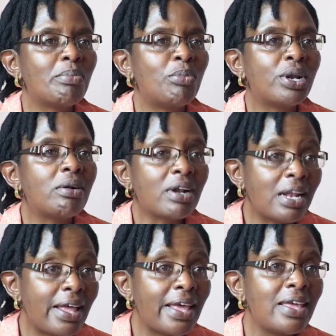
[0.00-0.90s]
model
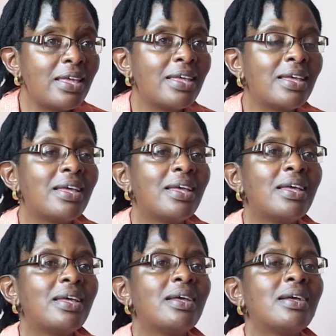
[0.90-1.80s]
play
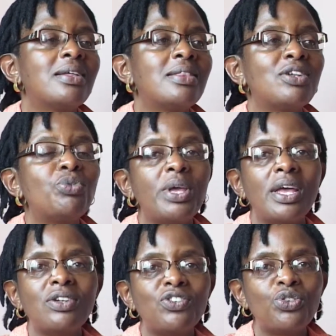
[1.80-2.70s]
that we
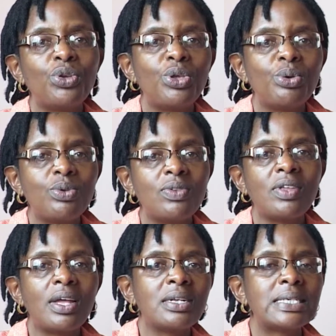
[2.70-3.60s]
had to
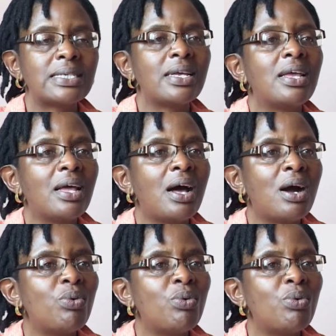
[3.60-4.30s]
use and say,